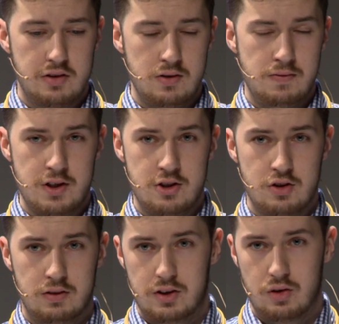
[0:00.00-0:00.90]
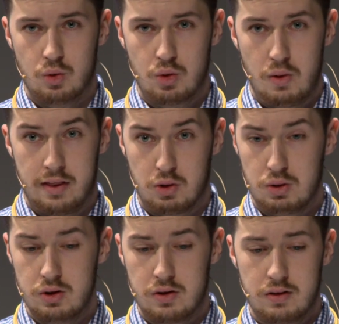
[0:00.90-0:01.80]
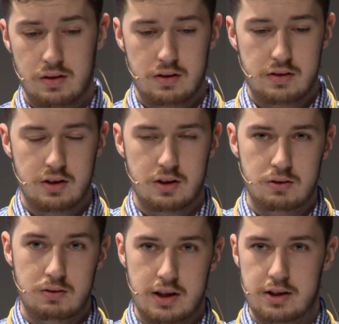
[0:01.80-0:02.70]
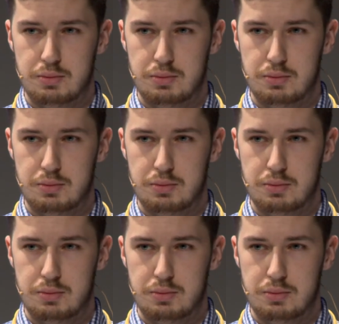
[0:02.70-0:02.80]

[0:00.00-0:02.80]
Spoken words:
to finish off a talk with a quote. So here's